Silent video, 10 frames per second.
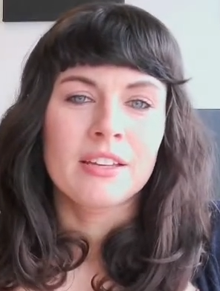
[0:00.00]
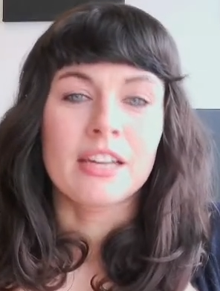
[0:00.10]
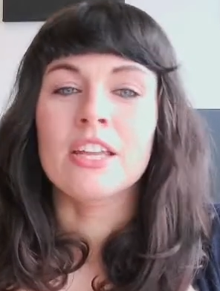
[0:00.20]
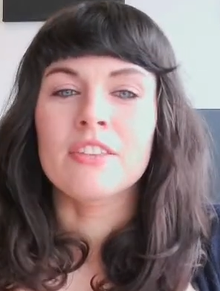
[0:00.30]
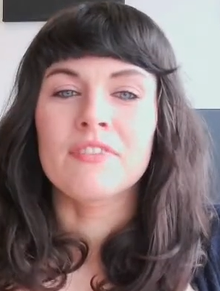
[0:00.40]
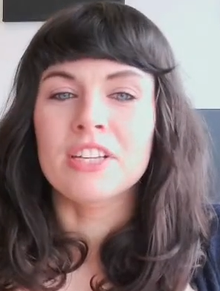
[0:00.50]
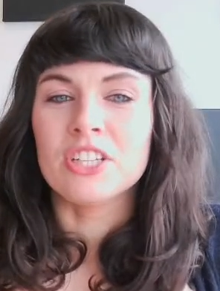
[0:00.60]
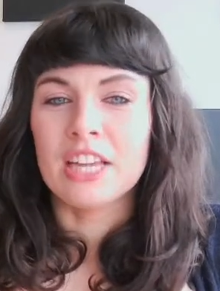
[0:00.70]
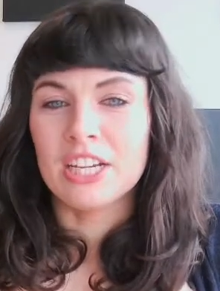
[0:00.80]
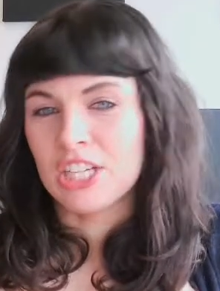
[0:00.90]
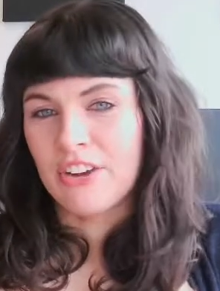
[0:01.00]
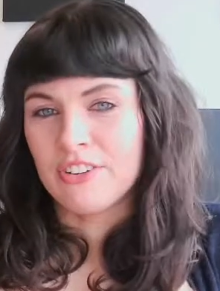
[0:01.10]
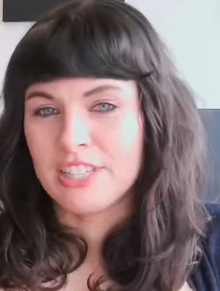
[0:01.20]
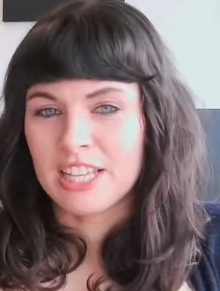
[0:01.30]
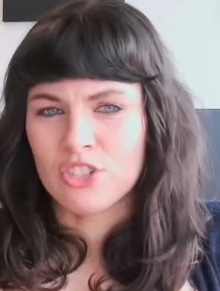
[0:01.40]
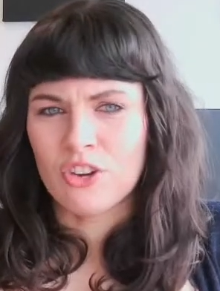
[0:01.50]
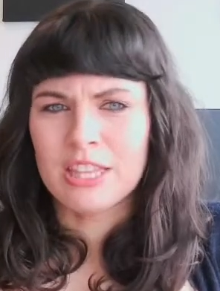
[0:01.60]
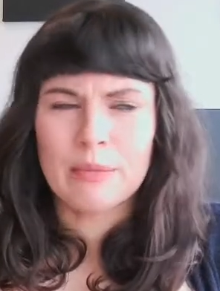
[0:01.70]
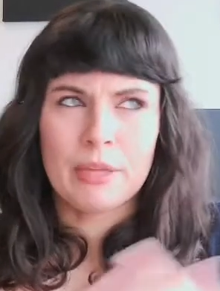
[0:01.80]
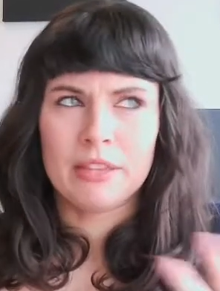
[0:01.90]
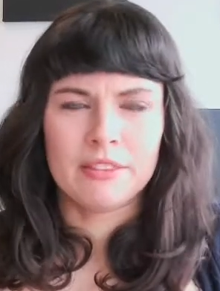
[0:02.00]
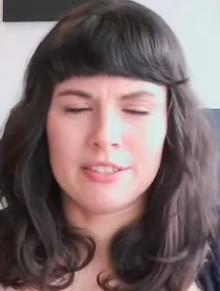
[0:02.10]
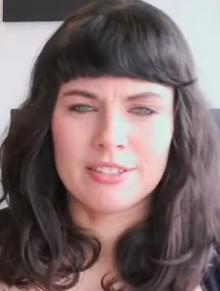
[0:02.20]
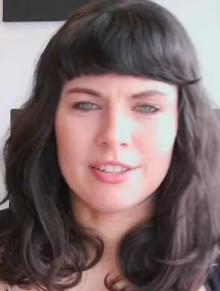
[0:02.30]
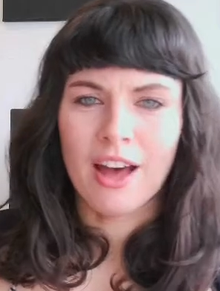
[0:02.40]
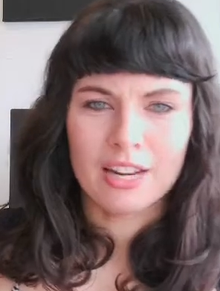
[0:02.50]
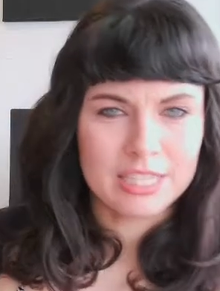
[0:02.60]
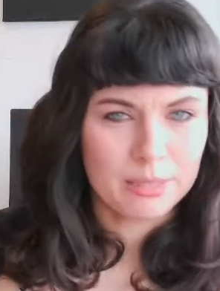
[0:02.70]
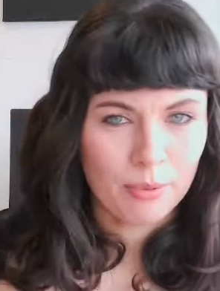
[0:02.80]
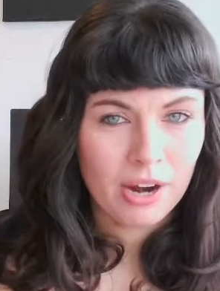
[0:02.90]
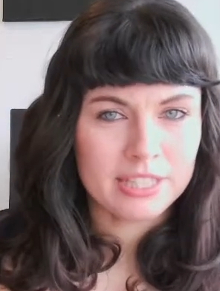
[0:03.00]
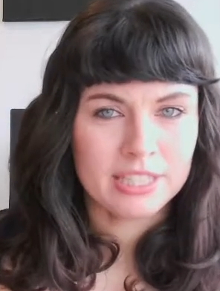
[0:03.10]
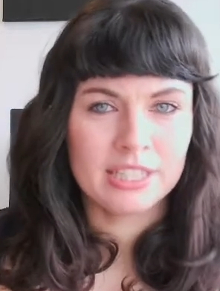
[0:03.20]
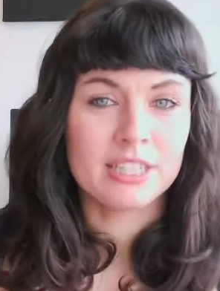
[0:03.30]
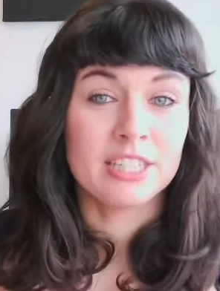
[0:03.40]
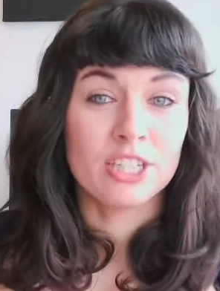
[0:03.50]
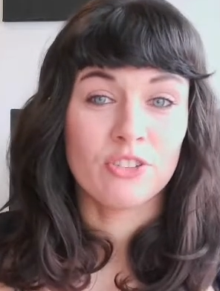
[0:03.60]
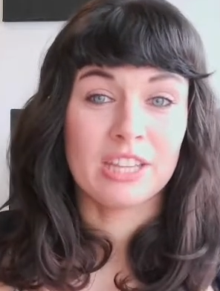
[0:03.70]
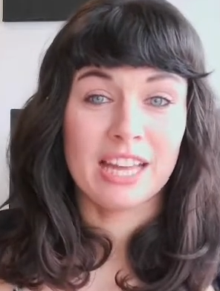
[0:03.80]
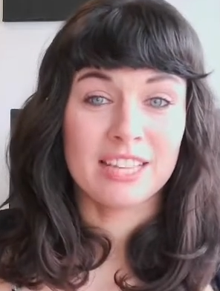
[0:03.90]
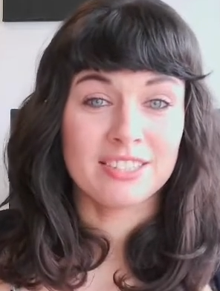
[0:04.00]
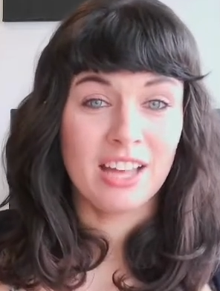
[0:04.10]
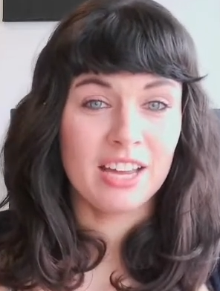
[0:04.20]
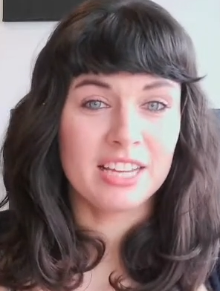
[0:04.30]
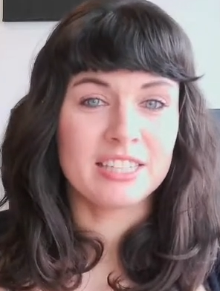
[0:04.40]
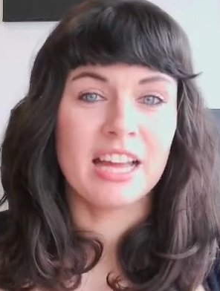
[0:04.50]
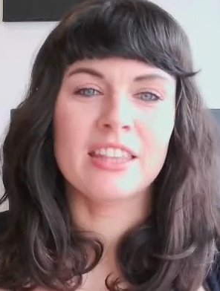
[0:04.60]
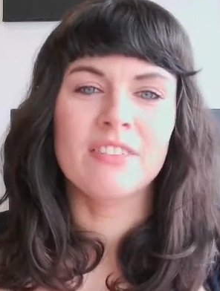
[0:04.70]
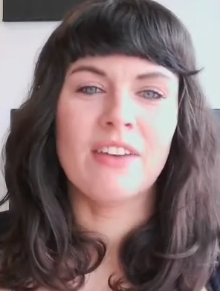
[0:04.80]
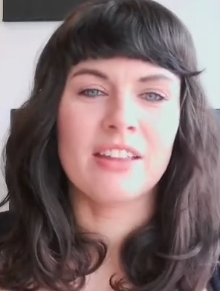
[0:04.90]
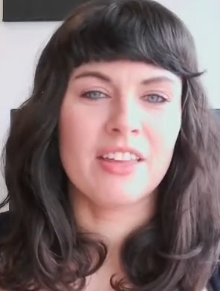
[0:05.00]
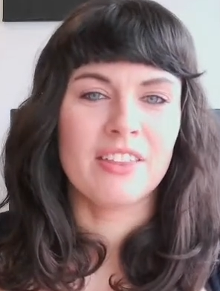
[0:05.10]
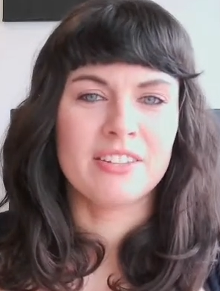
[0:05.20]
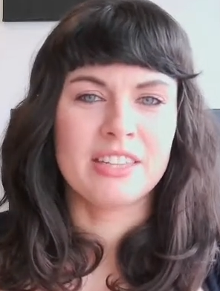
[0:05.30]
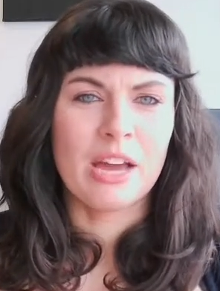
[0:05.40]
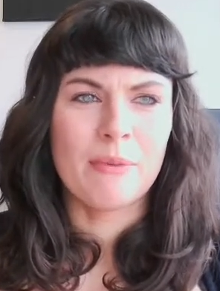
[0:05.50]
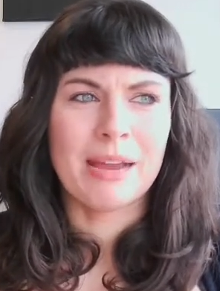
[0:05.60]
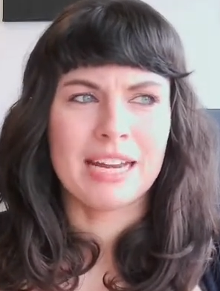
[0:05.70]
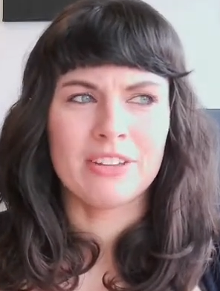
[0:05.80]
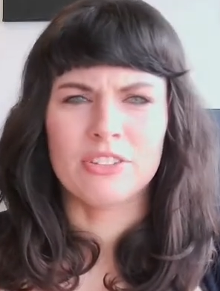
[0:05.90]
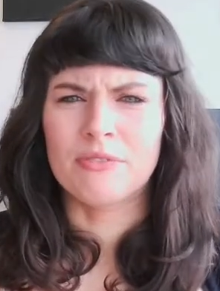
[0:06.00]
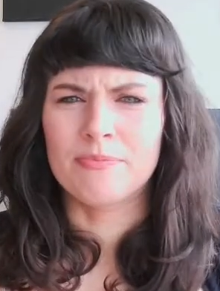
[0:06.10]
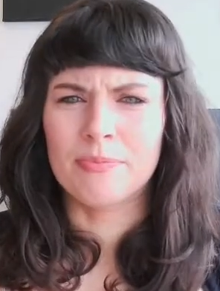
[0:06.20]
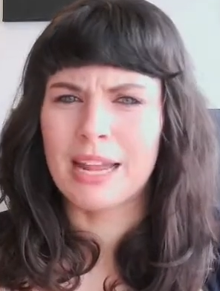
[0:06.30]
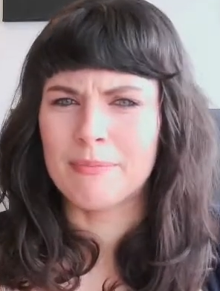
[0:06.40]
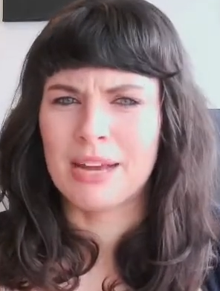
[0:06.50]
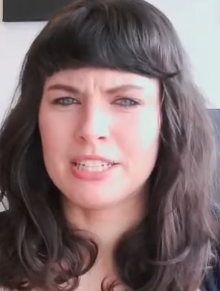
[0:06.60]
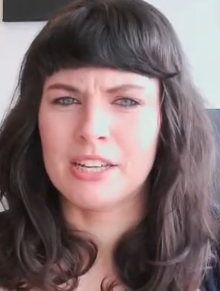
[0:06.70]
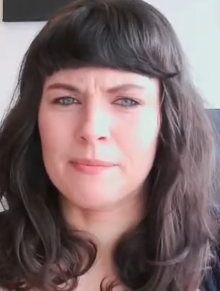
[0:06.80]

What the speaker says: Another feature they share is their strength, but this is hardly surprising considering their size and the fact that they are made out of plant matter.